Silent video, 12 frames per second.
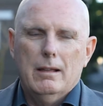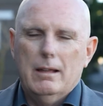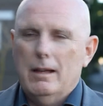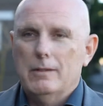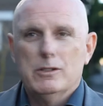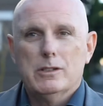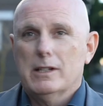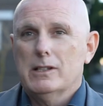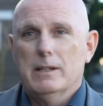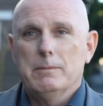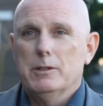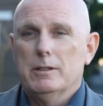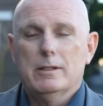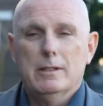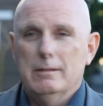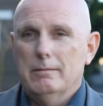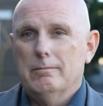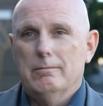I just accept it,
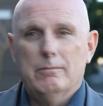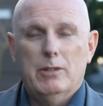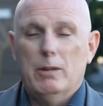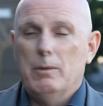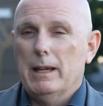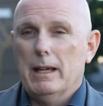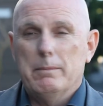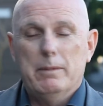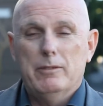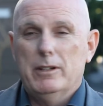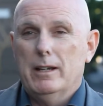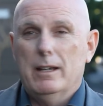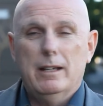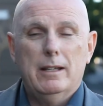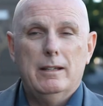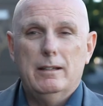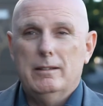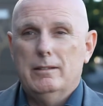and when I wake up every
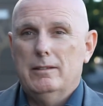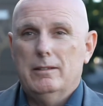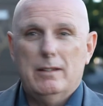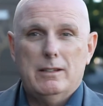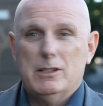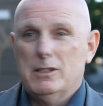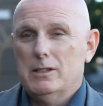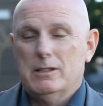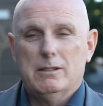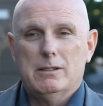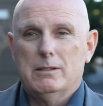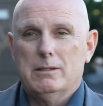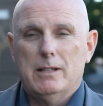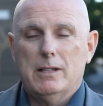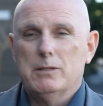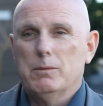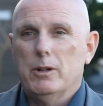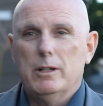day, that's
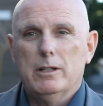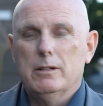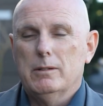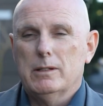what I do.